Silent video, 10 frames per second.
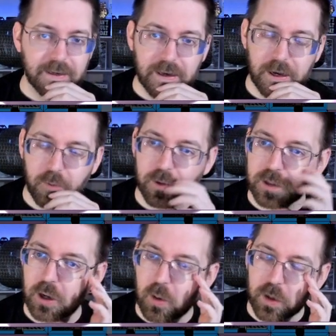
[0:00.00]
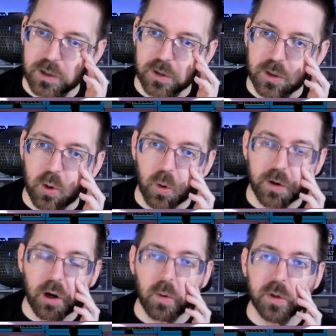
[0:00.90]
I don't really know what good the
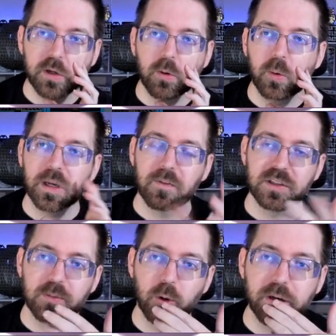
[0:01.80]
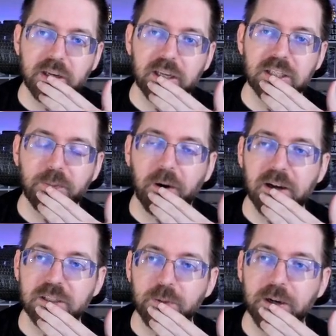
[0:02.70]
courtyard would do. It would give us some more dig
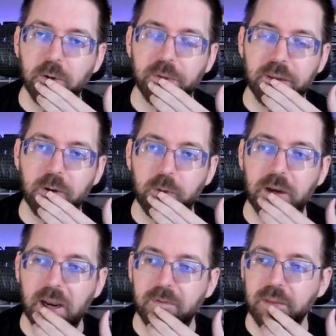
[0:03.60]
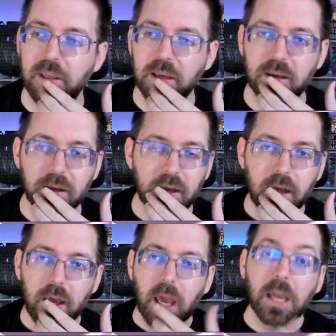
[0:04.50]
spots, but I don't think we'd have the...
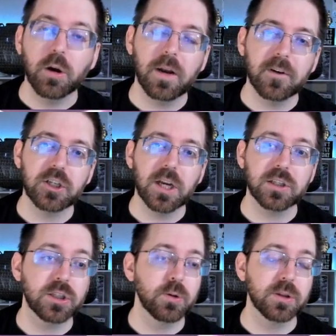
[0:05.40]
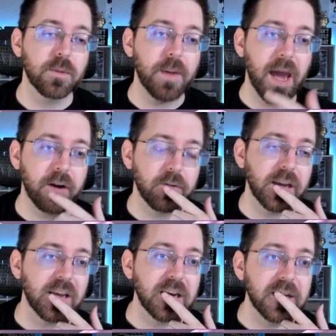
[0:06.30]
It could have a chest, though, with the
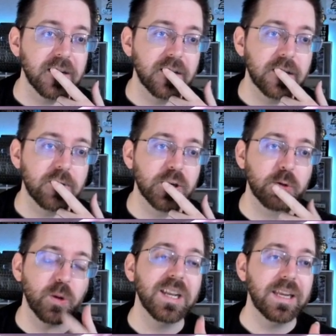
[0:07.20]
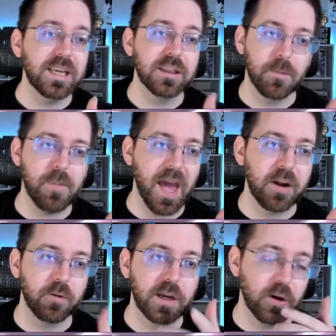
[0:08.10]
battery in it, which we need the
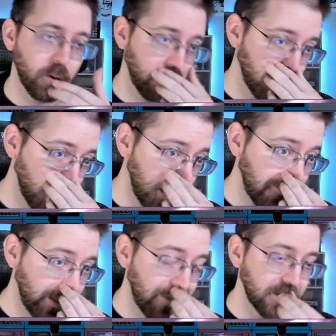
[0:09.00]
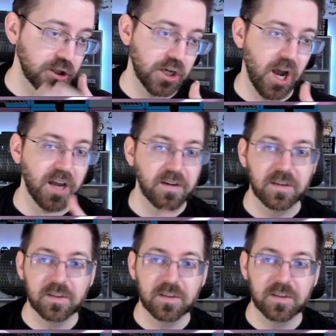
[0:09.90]
battery in order to even have a shot.